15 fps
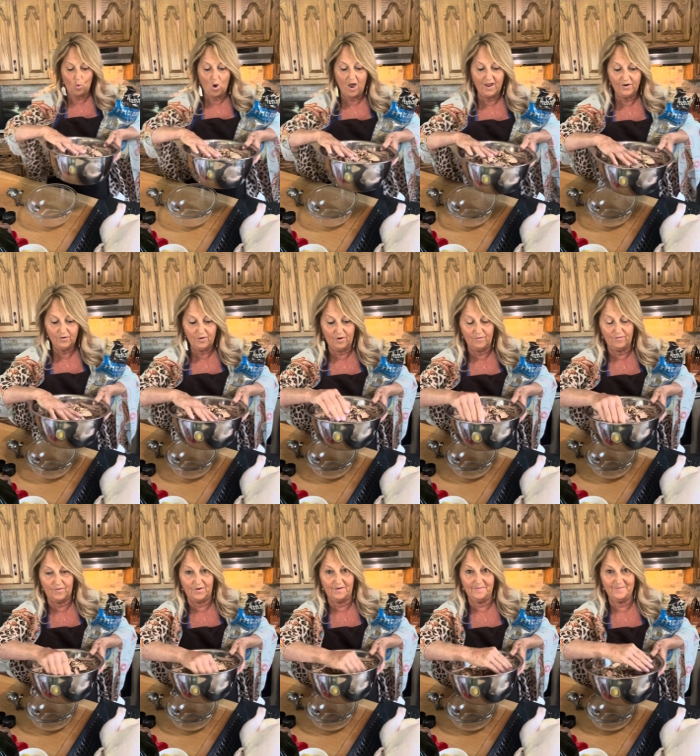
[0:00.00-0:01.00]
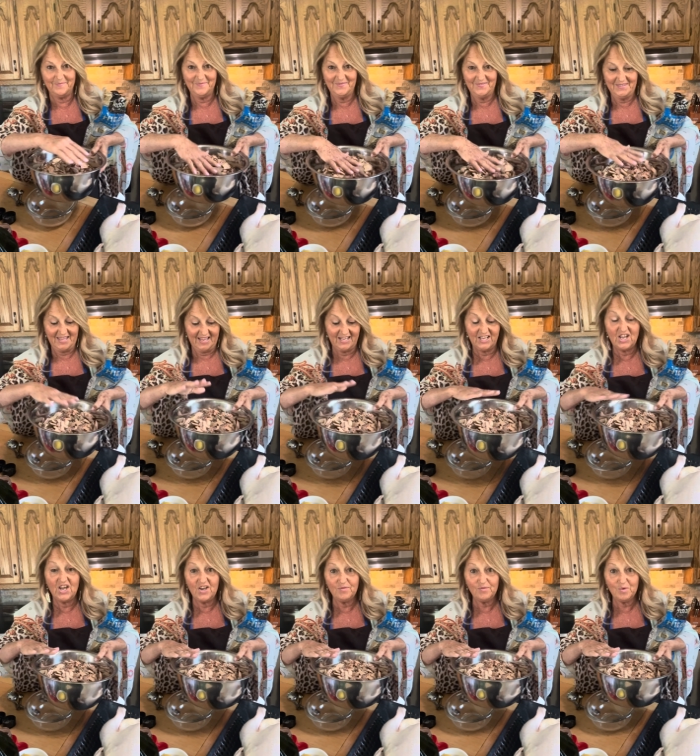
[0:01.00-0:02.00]
water over them and
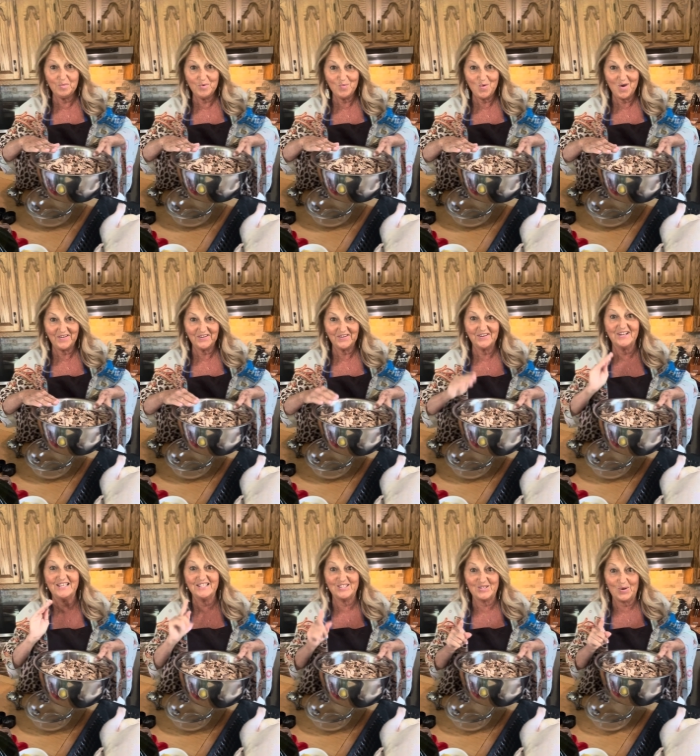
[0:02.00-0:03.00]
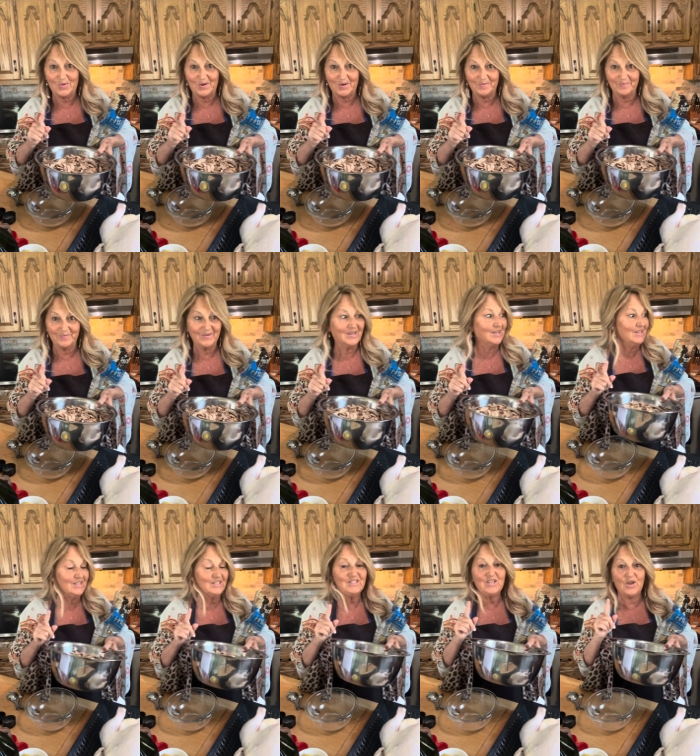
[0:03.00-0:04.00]
cover them in water and soak them.
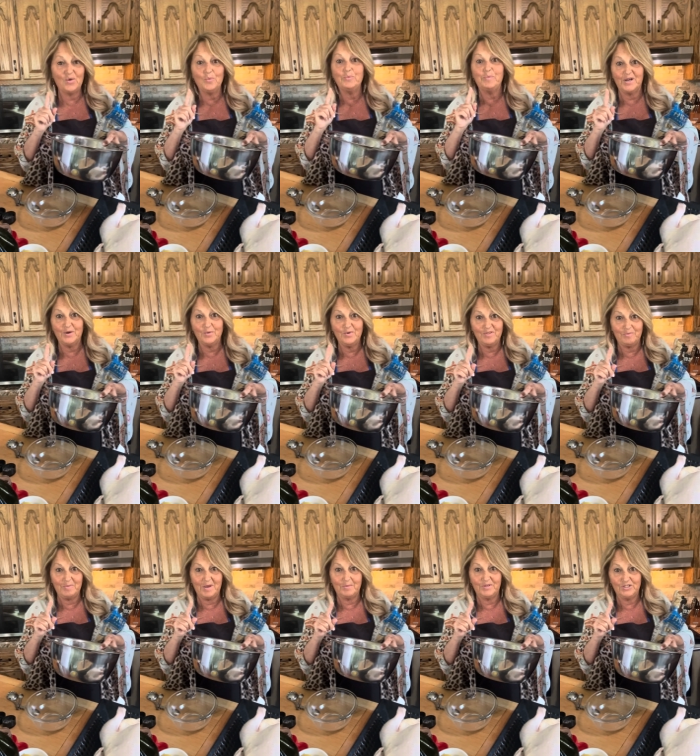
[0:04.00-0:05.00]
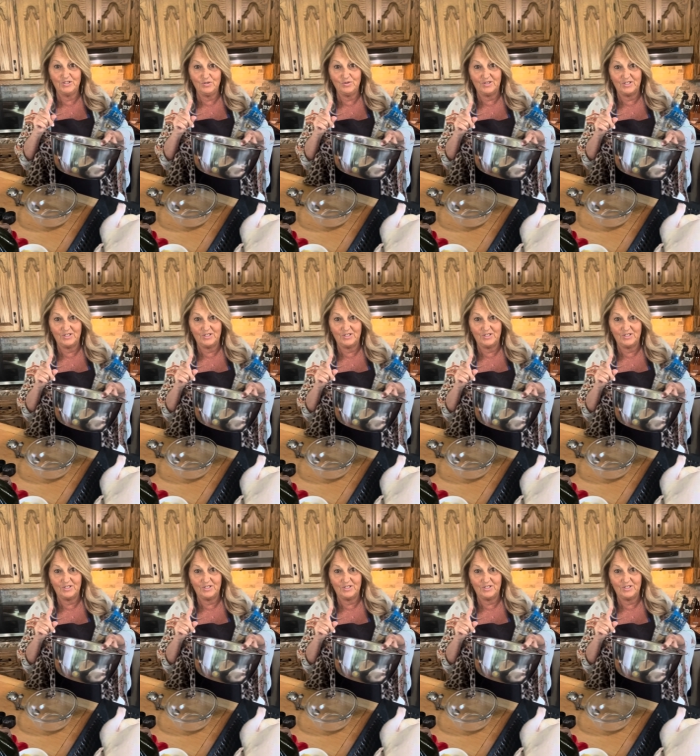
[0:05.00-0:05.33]
So bear with me. I'm going to do